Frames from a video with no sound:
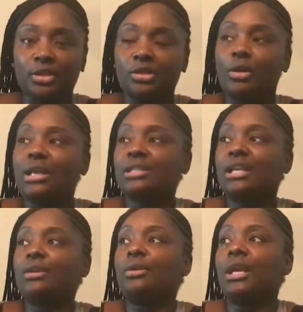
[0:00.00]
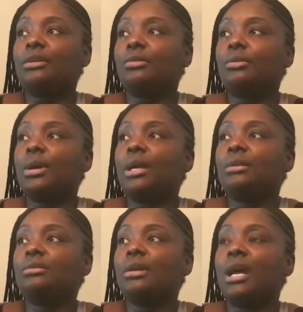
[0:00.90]
So I said, okay, you know what?
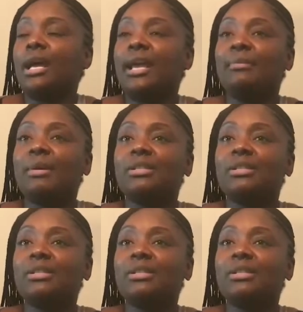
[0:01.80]
I had my